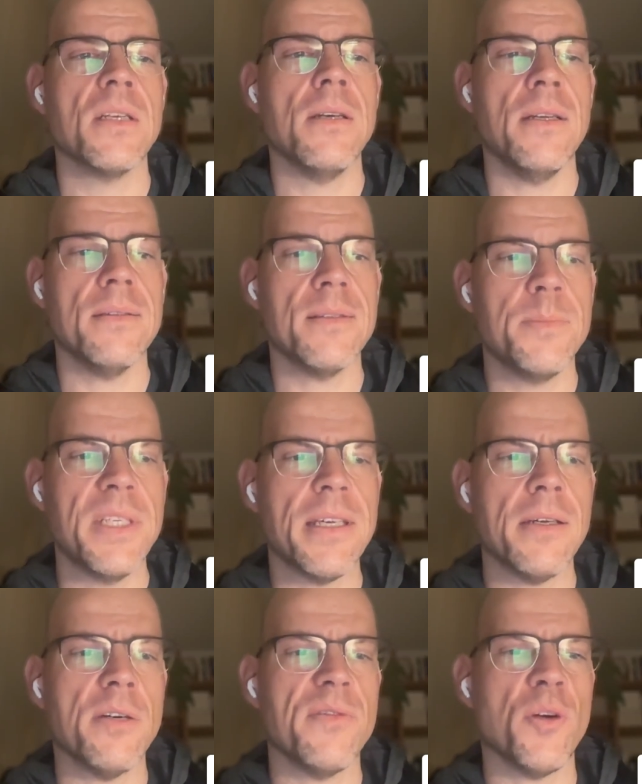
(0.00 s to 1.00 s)
And
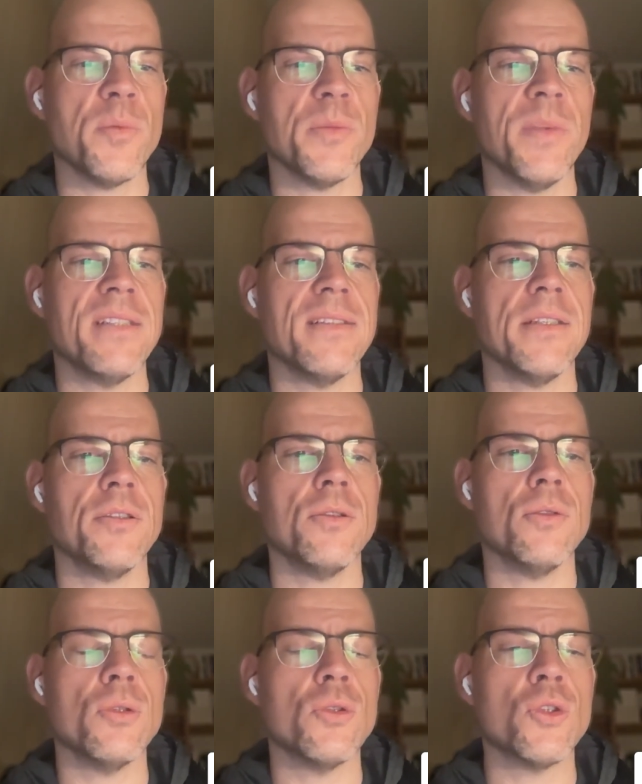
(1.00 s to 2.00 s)
speaking of
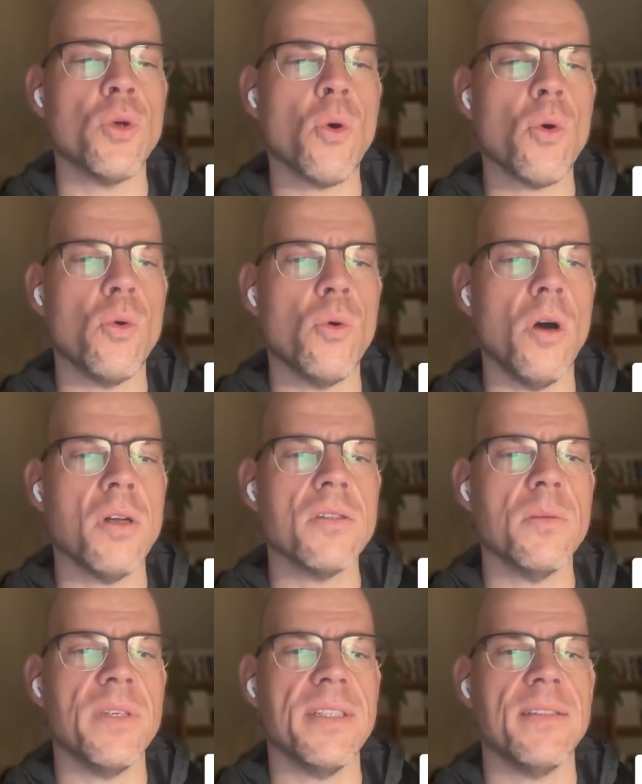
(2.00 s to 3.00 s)
optimization, Schoko,
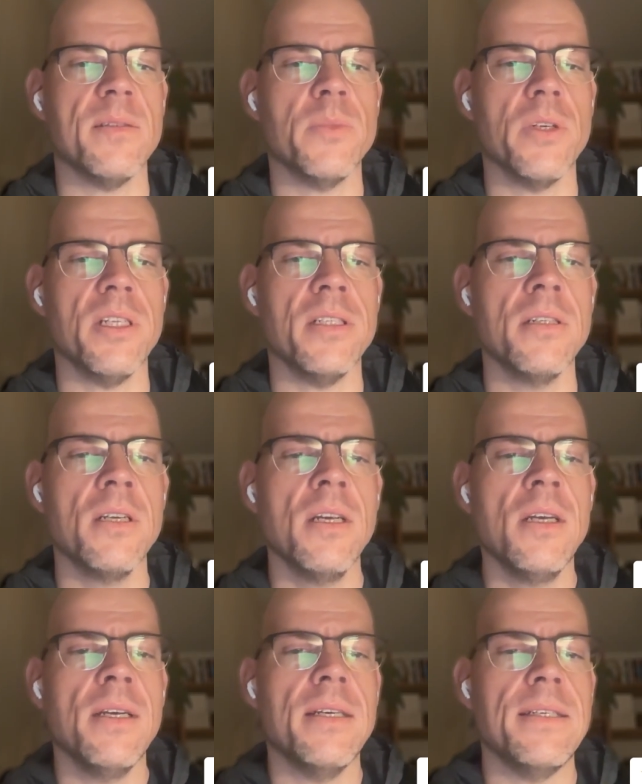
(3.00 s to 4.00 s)
also based in Berlin,
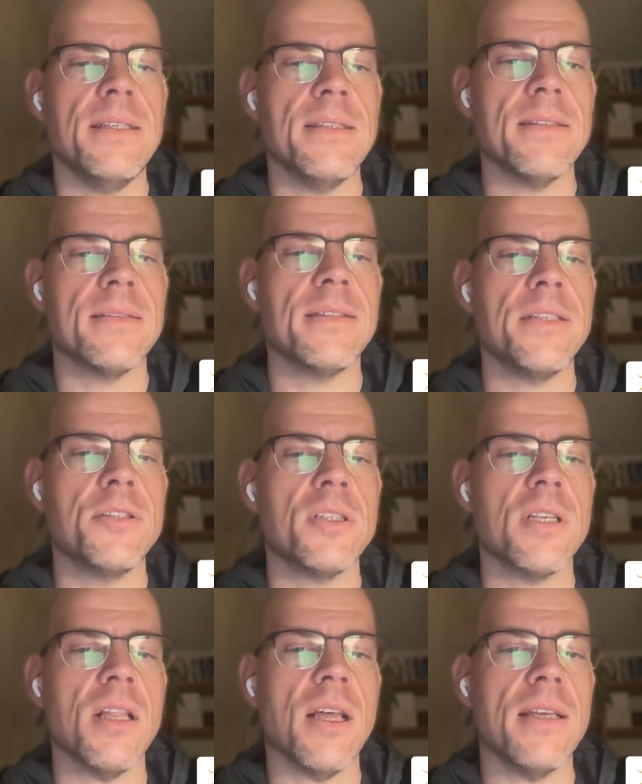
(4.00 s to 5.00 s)
is
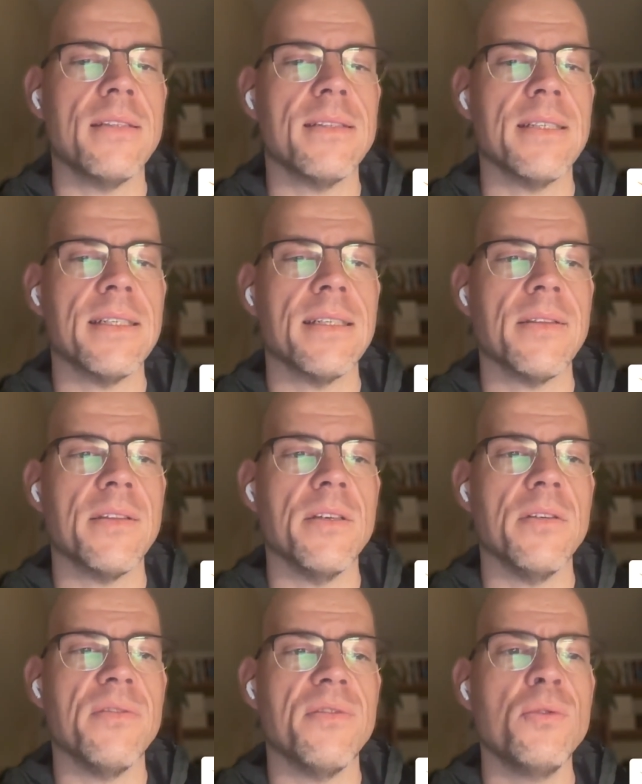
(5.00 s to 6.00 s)
digitalizing
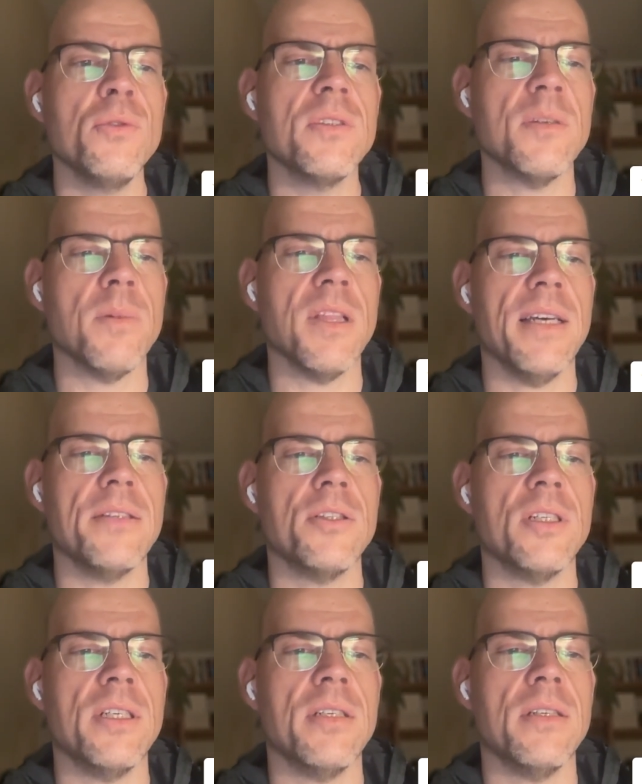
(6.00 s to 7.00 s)
the food supply
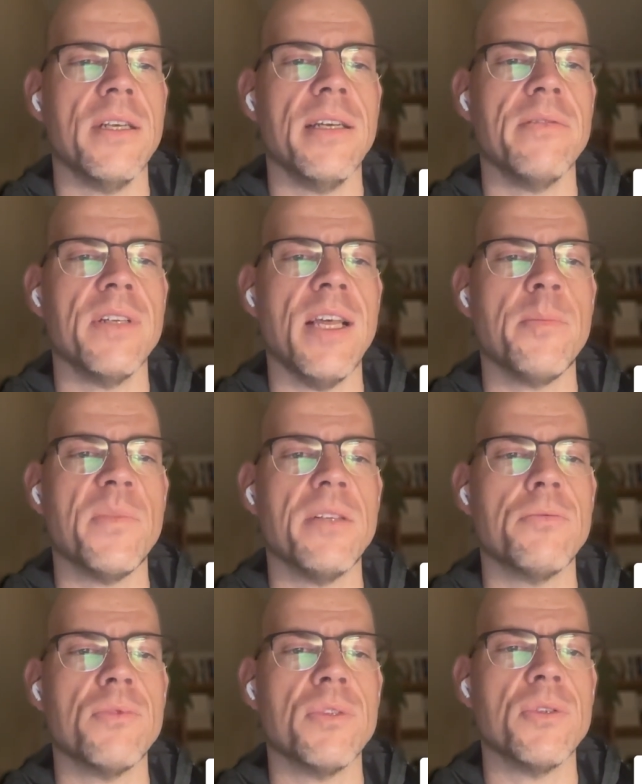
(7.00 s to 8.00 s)
chain. They have an app
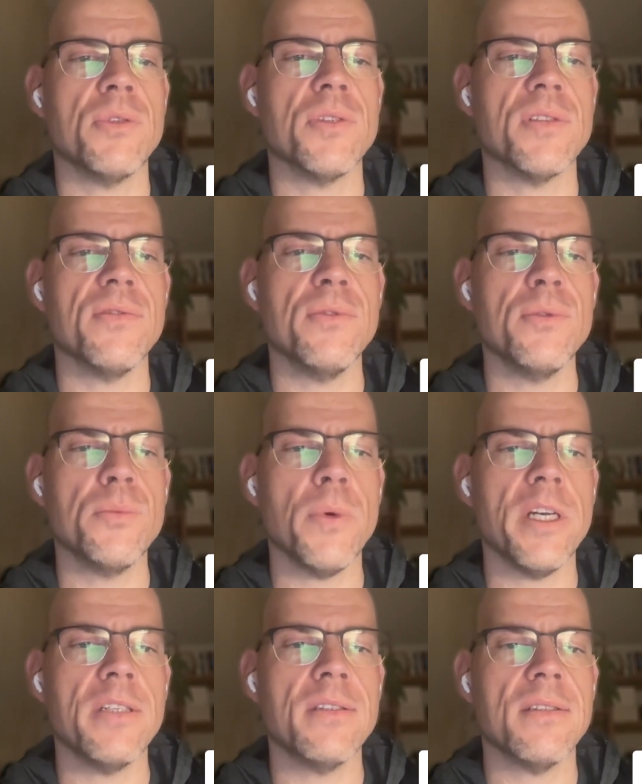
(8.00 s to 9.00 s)
that reduces food
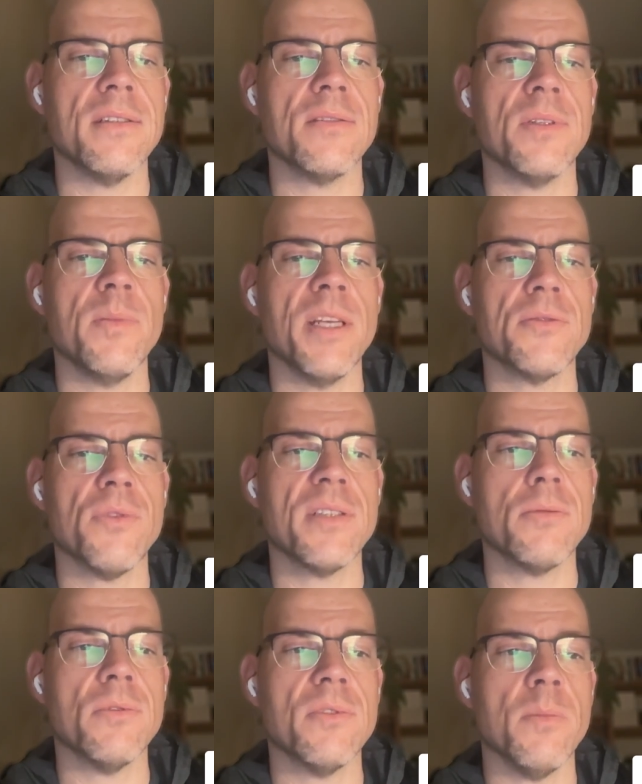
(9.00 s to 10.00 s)
waste and streamlines
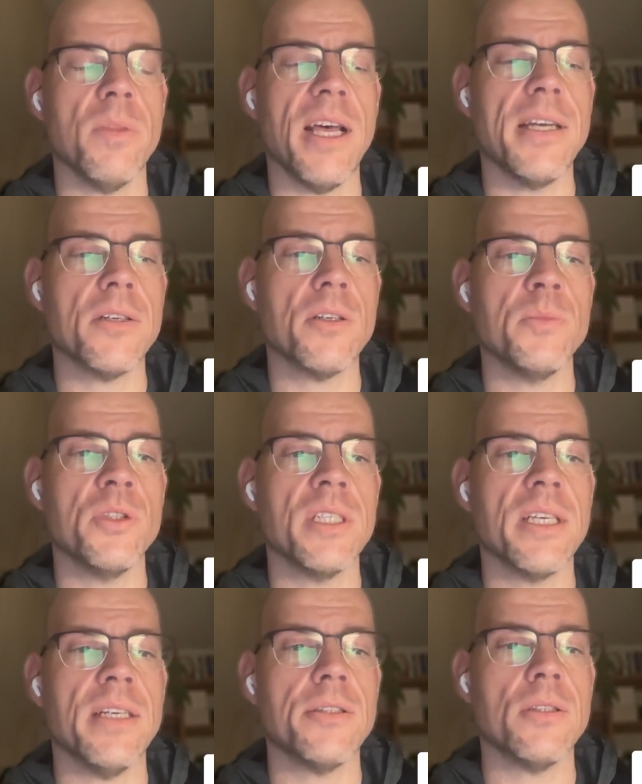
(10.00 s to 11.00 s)
restaurant supplier
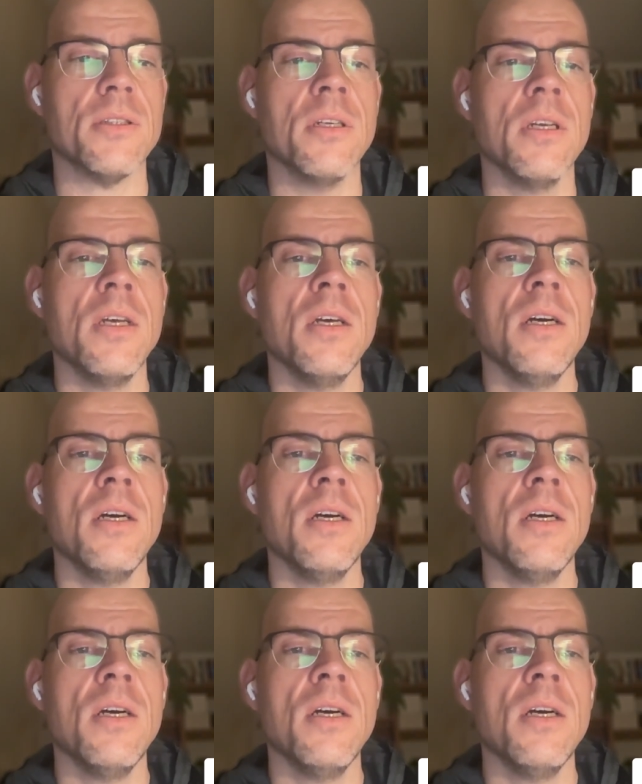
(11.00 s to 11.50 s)
communication.